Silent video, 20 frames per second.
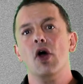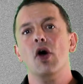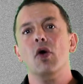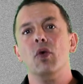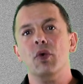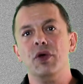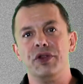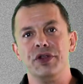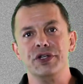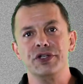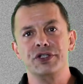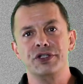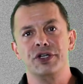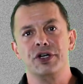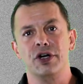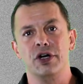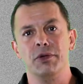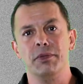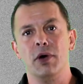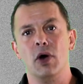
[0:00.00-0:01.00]
With this
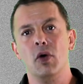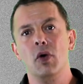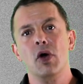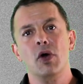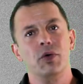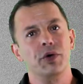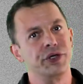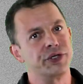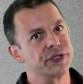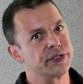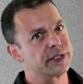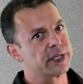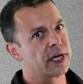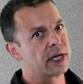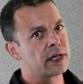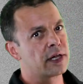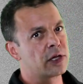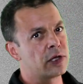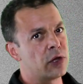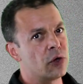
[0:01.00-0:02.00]
turbo, which is a
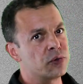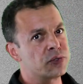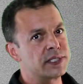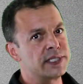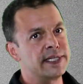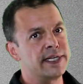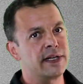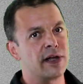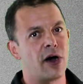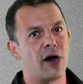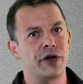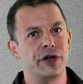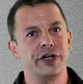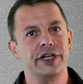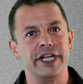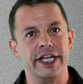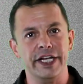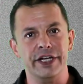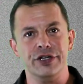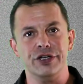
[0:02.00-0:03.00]
closely
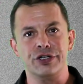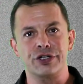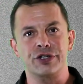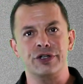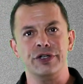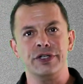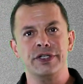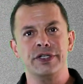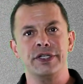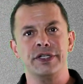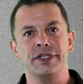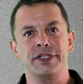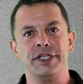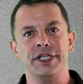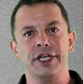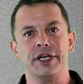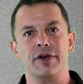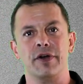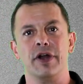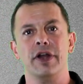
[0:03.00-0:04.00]
guarded industry
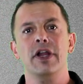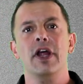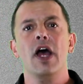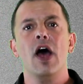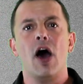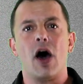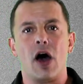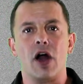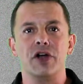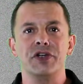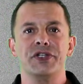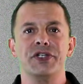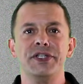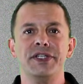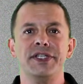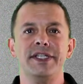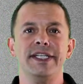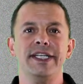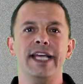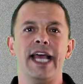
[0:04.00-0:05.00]
secret,
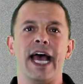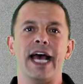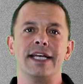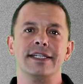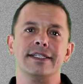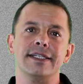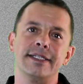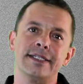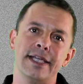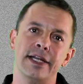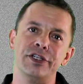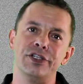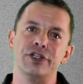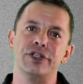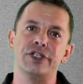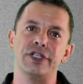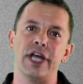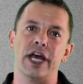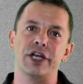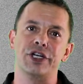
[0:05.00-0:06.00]
RCC has the center
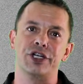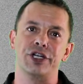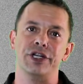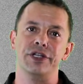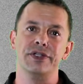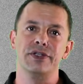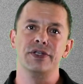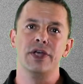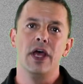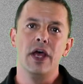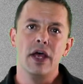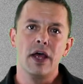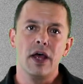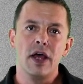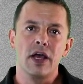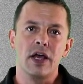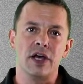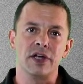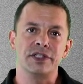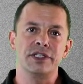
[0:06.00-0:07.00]
sections
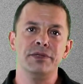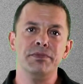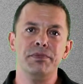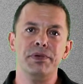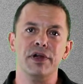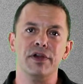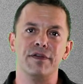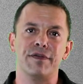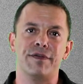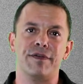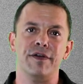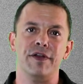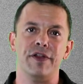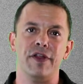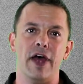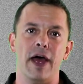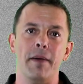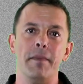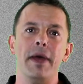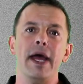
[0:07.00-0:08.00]
custom built for
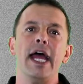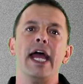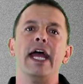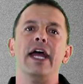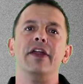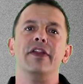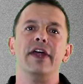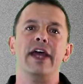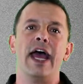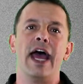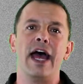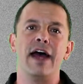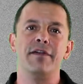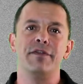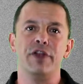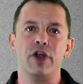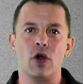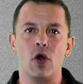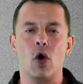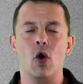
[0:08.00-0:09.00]
them, and they have
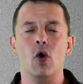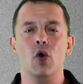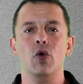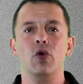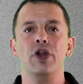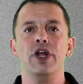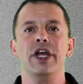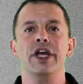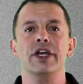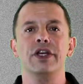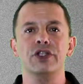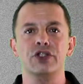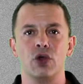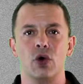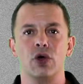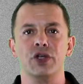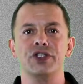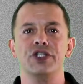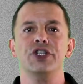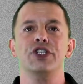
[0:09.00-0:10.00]
their own
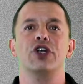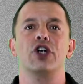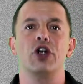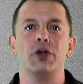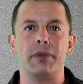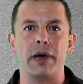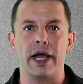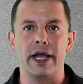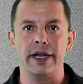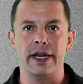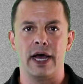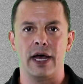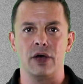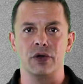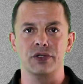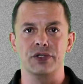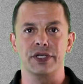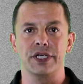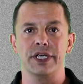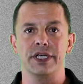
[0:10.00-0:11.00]
exhaust and turbine
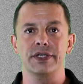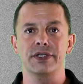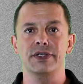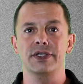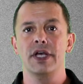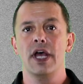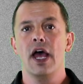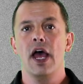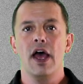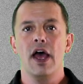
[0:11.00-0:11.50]
housings